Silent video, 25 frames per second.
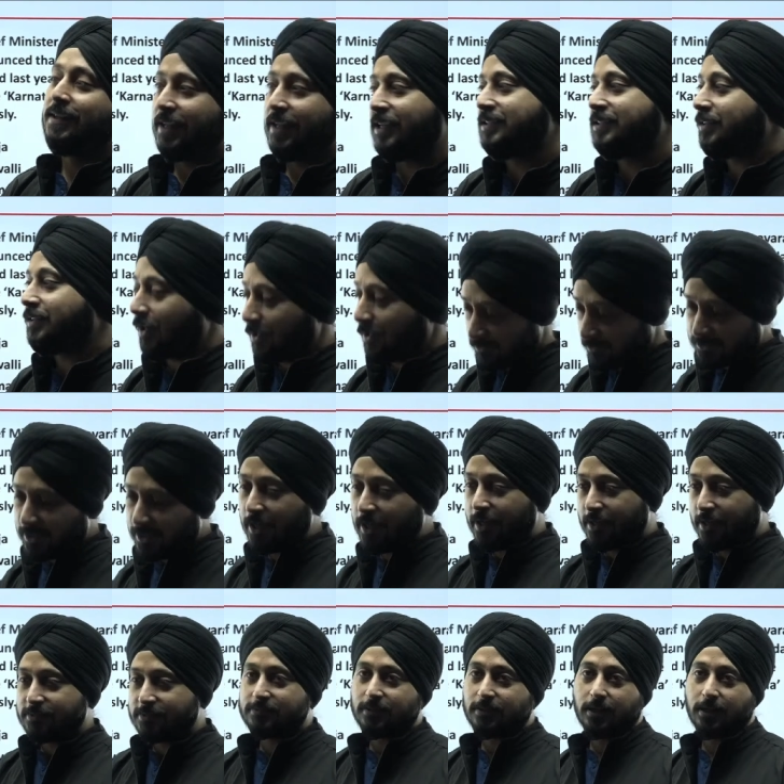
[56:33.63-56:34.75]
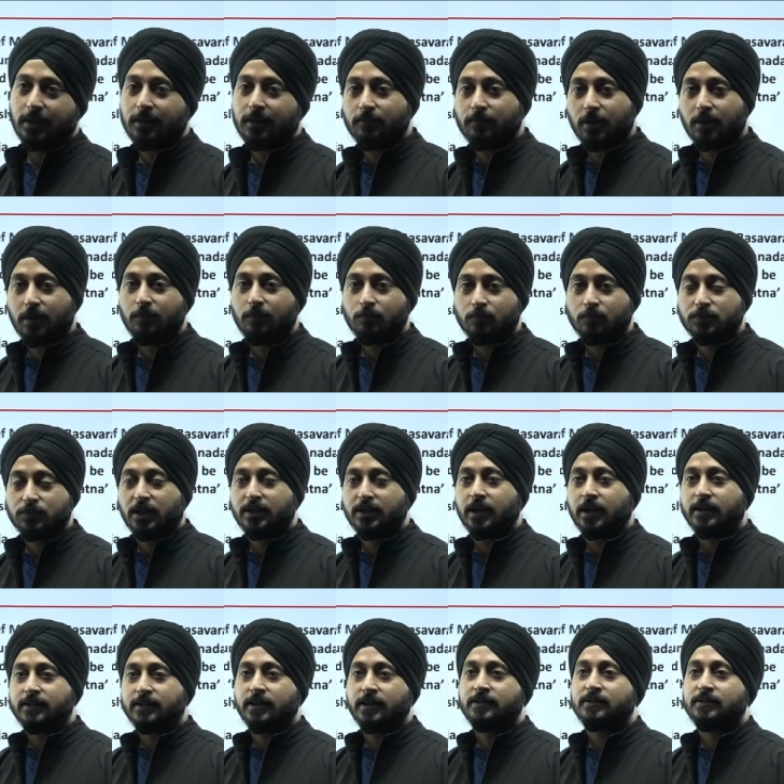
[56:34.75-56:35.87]
yes, uh, there is uh, um, that,
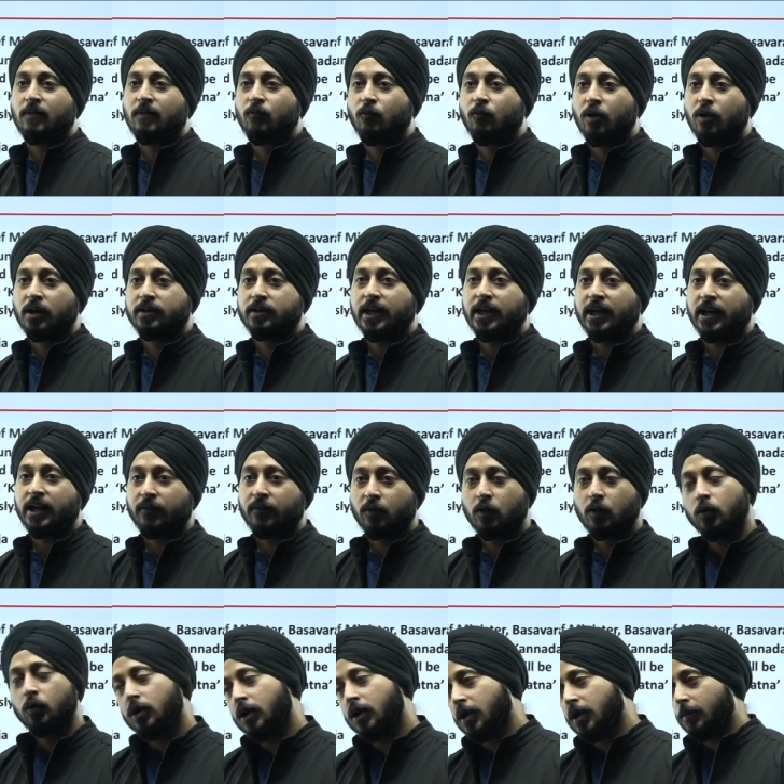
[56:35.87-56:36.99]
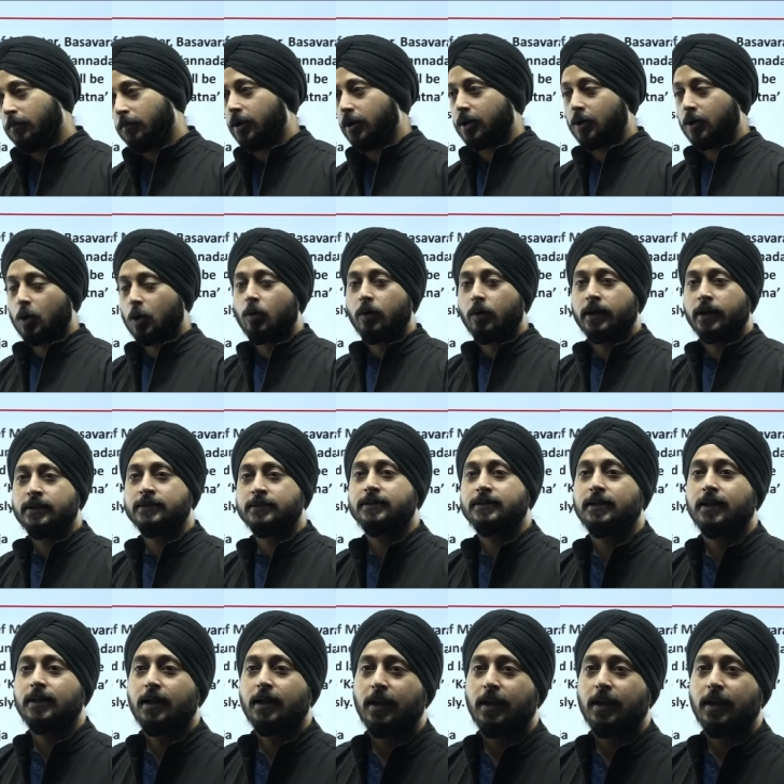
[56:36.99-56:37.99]
that there's some work that you have to do, but no worries.